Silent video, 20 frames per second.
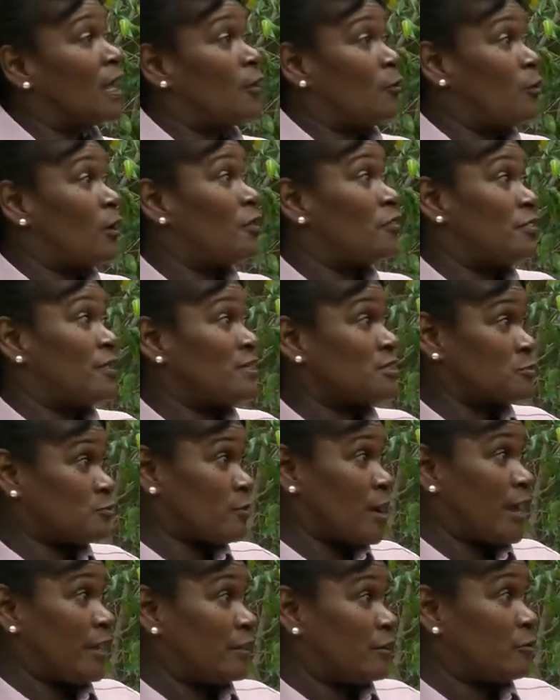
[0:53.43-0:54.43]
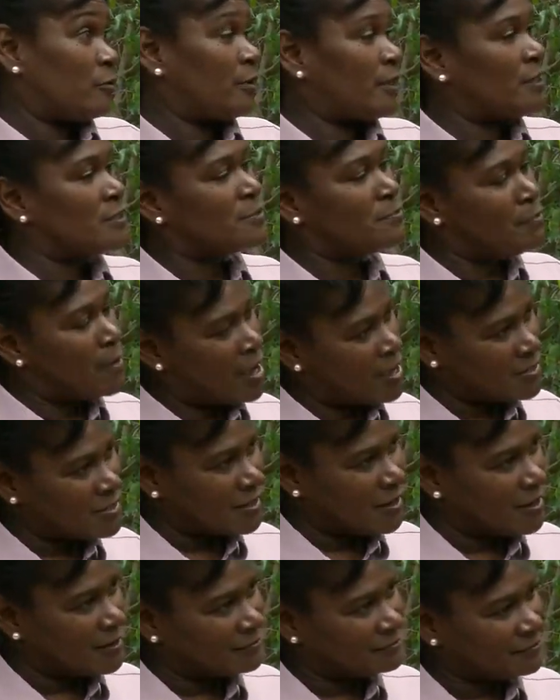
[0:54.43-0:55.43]
Well, this rhino is
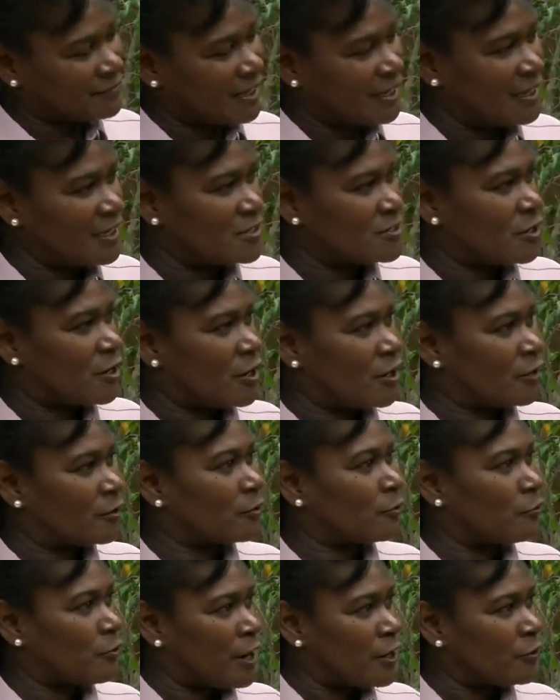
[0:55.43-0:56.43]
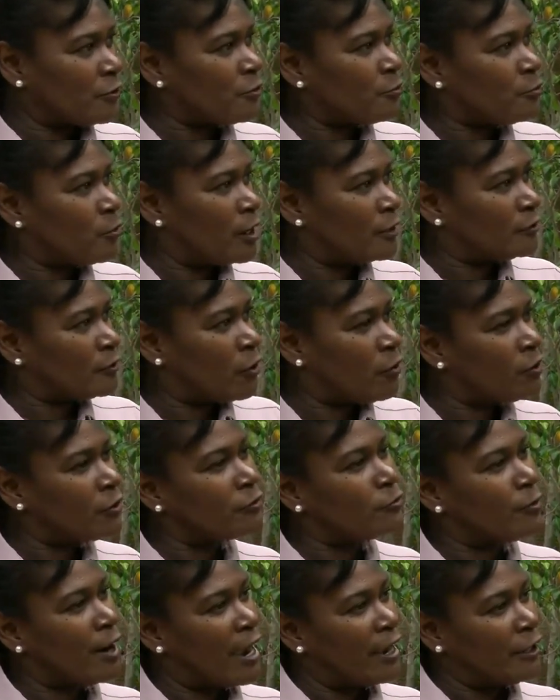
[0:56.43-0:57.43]
Maza. He's our greater one
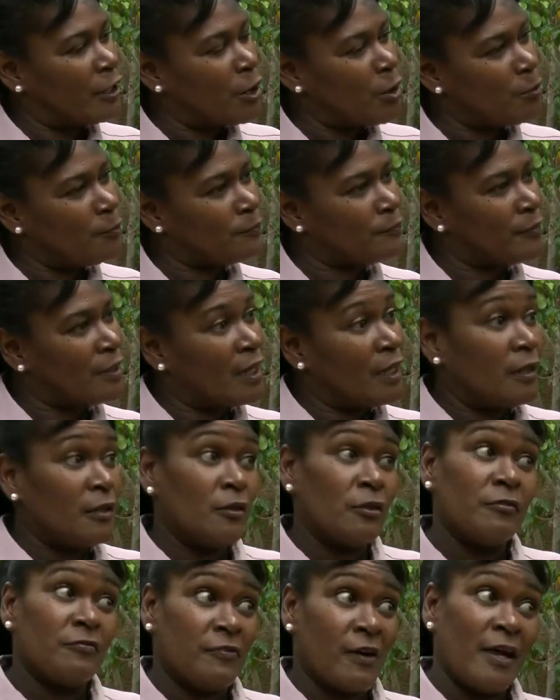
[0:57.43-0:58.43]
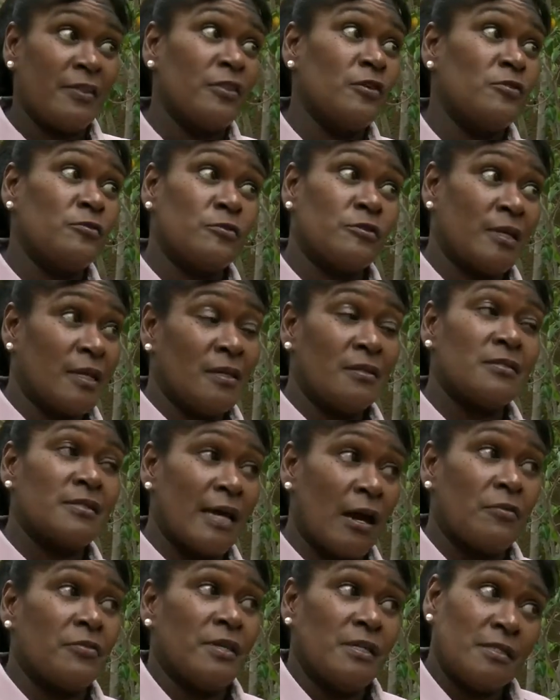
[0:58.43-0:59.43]
horned rhino. You find those in
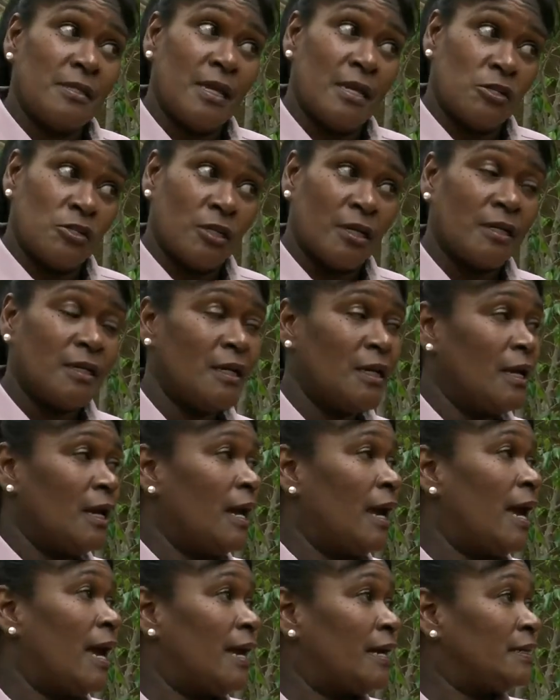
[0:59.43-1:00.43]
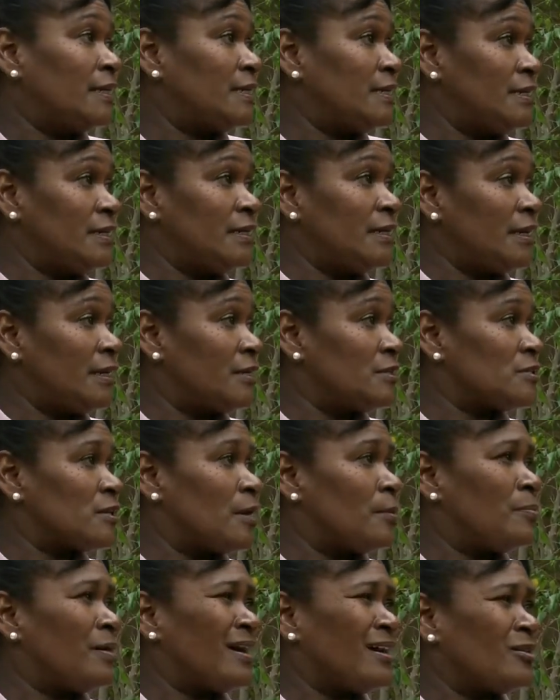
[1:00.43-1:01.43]
Southeast Asia, and he is
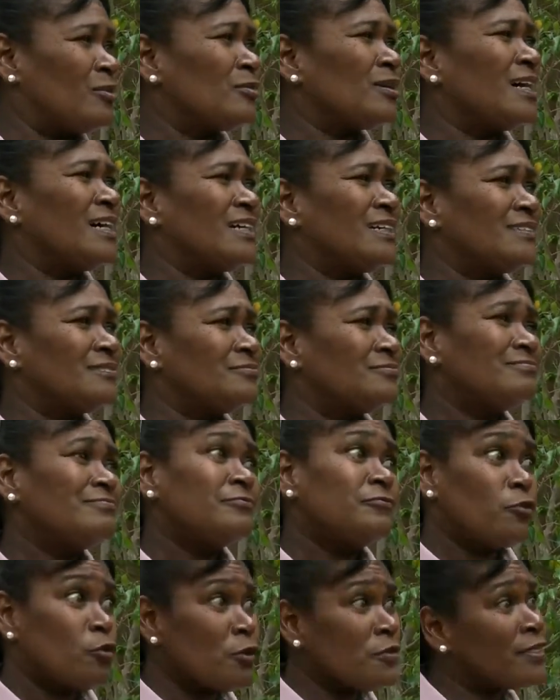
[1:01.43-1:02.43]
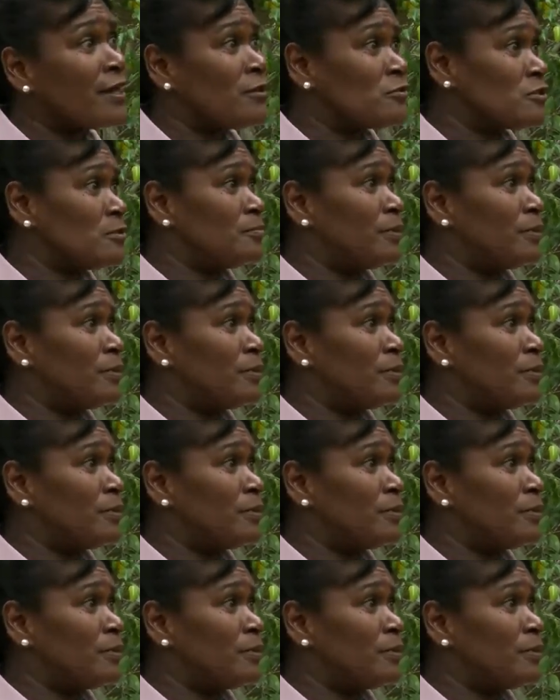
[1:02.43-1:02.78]
about hmm, 4,000